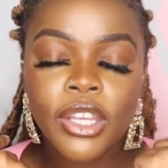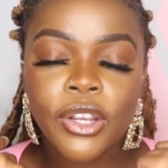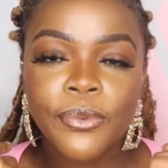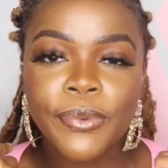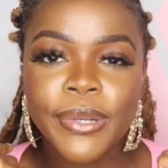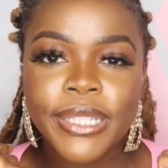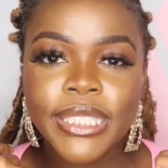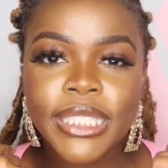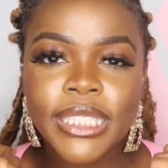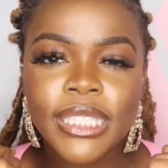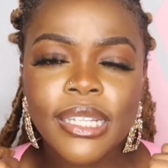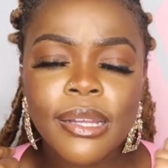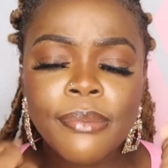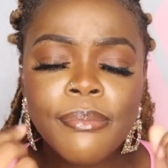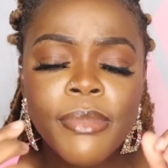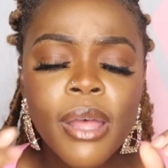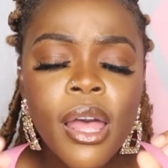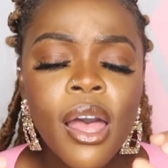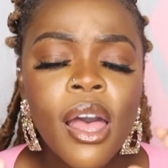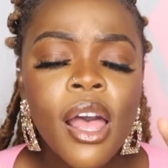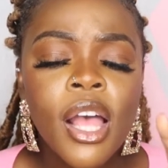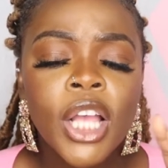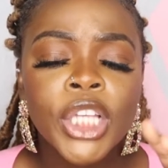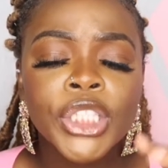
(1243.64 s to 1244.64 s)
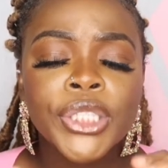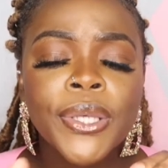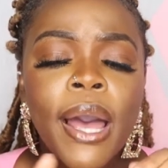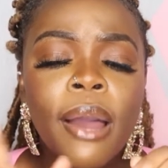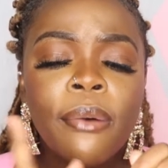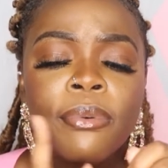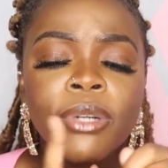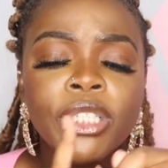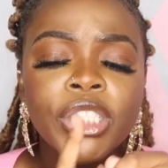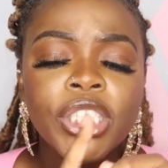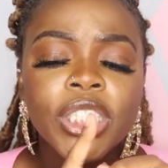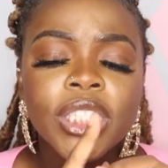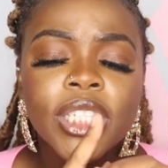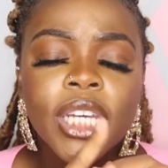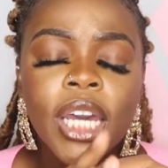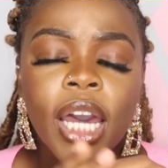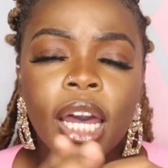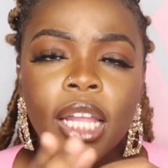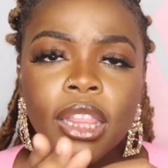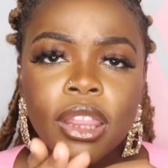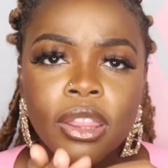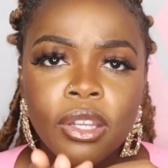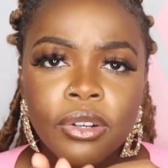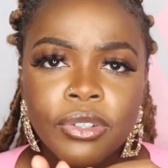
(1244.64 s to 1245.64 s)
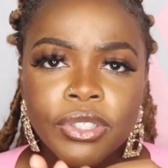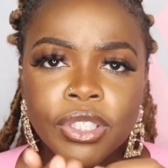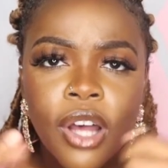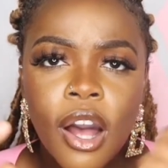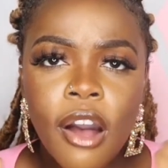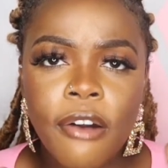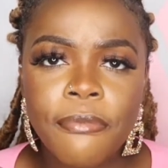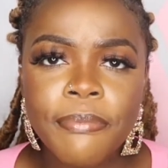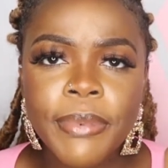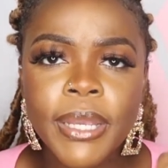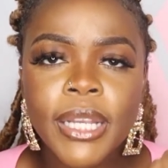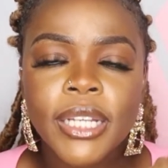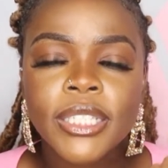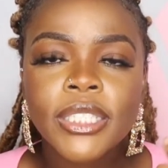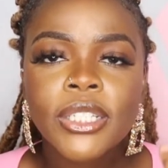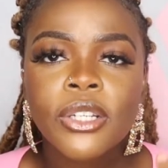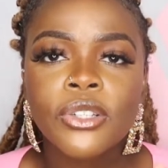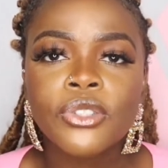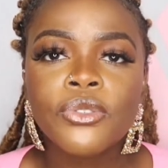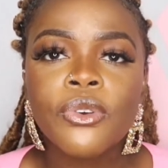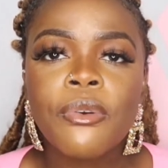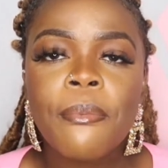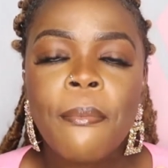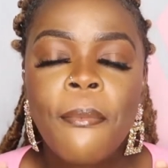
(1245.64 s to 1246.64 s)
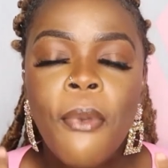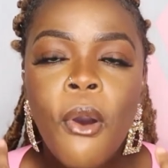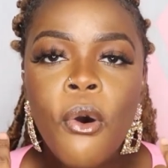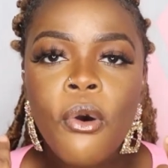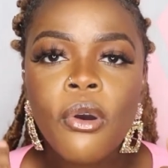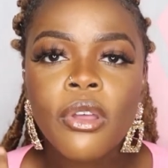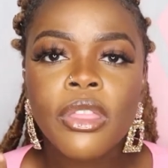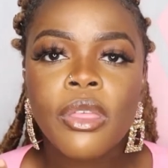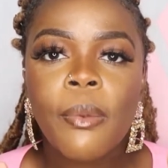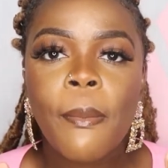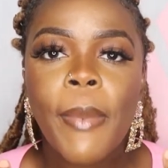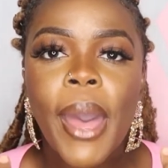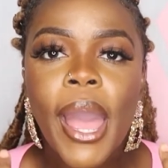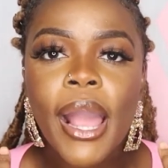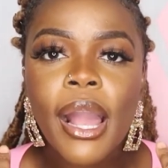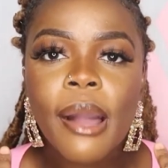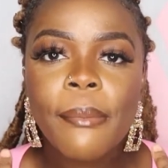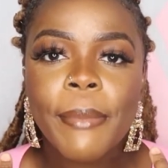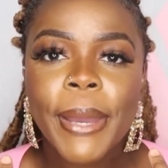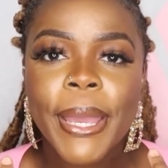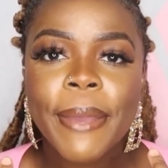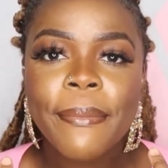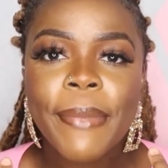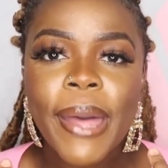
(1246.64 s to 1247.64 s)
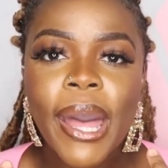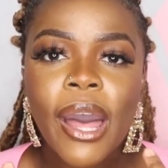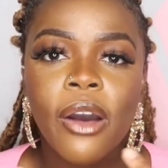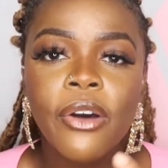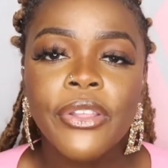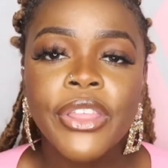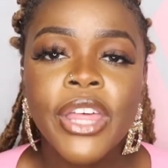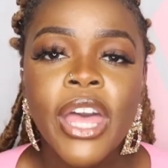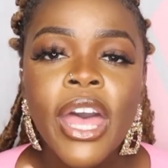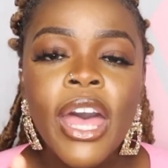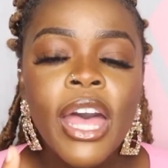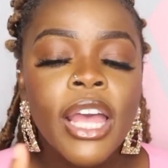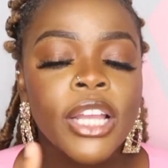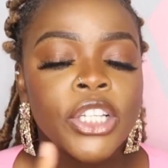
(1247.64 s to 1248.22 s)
wisdom. So I would just cut those off because those would poke the back of my mouth.